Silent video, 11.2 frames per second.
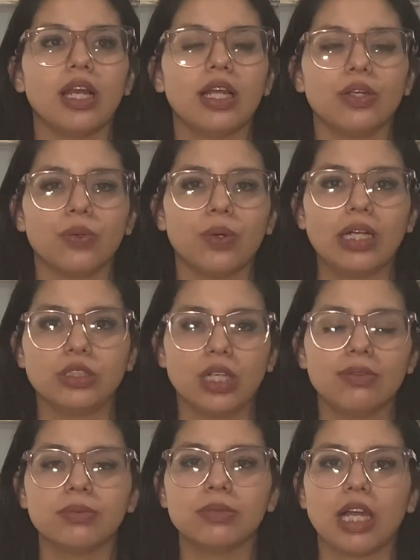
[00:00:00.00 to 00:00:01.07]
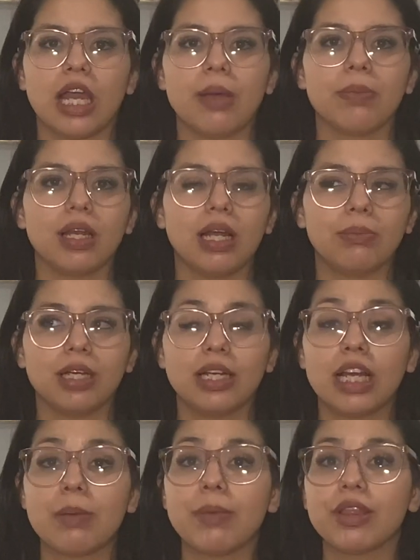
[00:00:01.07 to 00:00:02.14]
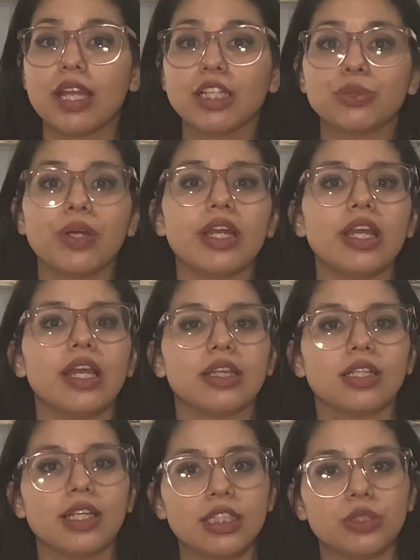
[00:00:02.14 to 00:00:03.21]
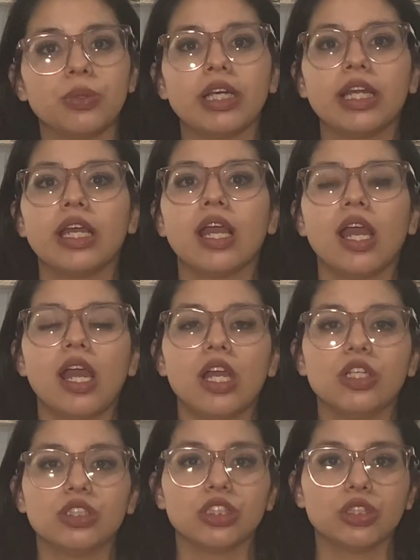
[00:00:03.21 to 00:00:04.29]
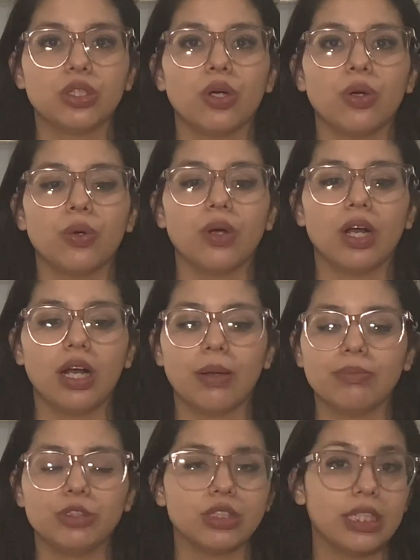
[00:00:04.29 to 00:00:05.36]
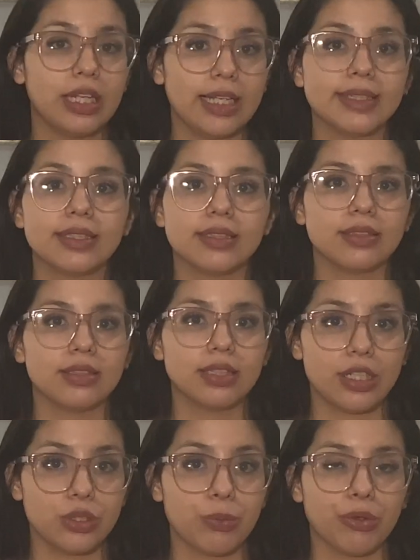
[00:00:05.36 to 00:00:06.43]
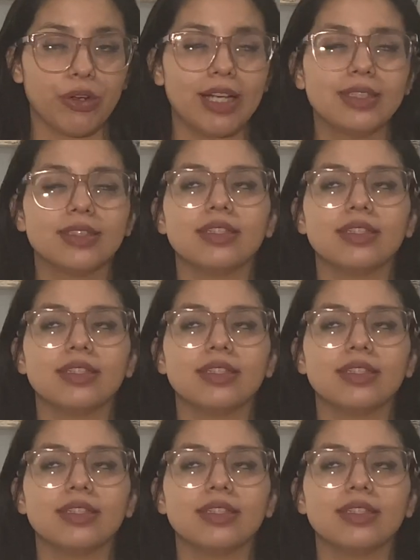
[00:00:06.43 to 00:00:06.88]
I know I still have some time. I'm gonna get my things ready, get the kids ready, just to go, just in case they do progress.